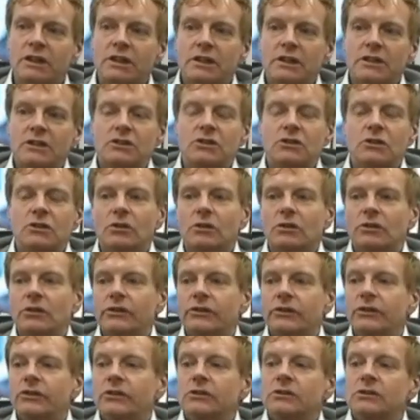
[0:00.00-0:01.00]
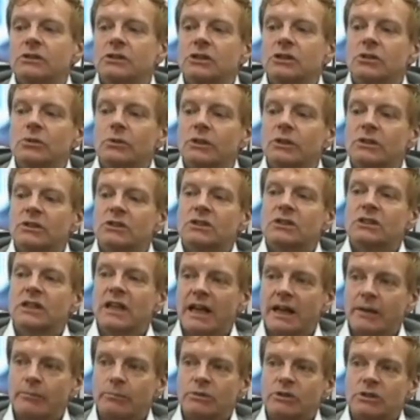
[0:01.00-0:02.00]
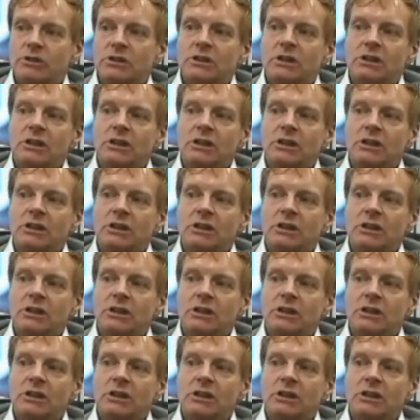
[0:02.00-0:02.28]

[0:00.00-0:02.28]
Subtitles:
There's not a lot you can do except